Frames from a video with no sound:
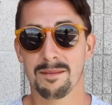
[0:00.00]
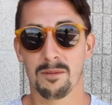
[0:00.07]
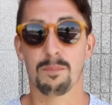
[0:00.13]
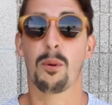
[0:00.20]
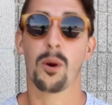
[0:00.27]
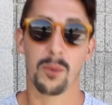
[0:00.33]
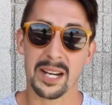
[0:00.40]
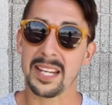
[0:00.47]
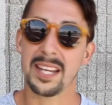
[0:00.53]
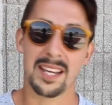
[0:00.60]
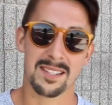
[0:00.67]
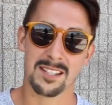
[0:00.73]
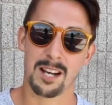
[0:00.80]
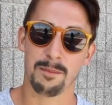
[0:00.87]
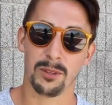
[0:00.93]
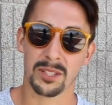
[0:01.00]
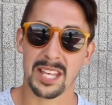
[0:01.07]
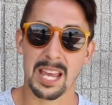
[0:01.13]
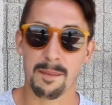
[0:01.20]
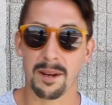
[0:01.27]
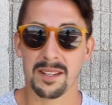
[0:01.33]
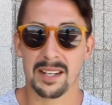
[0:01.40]
Before Ricky, I saw him
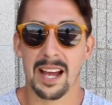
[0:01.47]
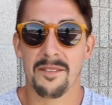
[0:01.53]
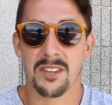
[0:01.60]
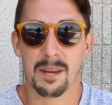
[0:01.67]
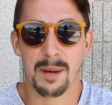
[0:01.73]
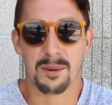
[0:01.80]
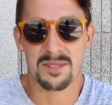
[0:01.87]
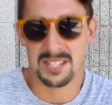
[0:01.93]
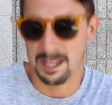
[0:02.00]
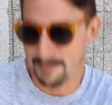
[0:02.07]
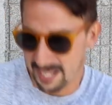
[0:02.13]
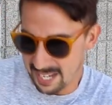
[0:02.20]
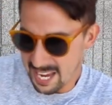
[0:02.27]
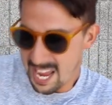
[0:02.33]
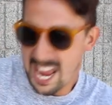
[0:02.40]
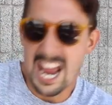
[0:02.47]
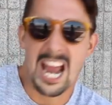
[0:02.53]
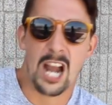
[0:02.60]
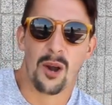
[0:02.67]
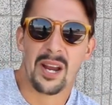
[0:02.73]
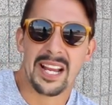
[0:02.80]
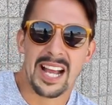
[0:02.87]
game hunting half the time. I would see him like
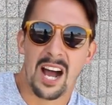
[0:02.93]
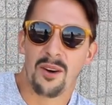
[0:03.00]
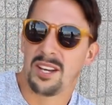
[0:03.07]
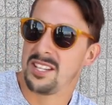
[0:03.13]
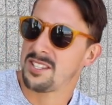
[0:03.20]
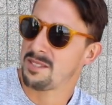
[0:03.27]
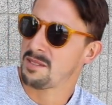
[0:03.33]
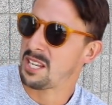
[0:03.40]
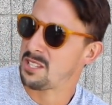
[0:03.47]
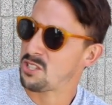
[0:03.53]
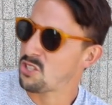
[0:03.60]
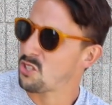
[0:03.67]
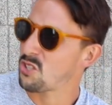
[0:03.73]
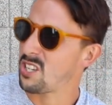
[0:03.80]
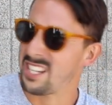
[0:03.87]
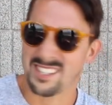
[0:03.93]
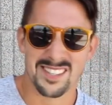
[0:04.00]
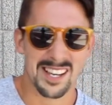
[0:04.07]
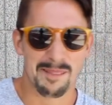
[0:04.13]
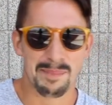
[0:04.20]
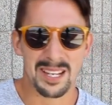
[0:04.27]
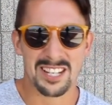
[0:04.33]
airing out his his, his
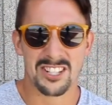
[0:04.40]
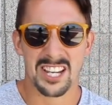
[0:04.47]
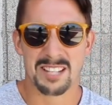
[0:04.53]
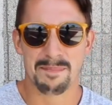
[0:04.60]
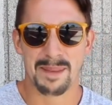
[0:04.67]
uh, P J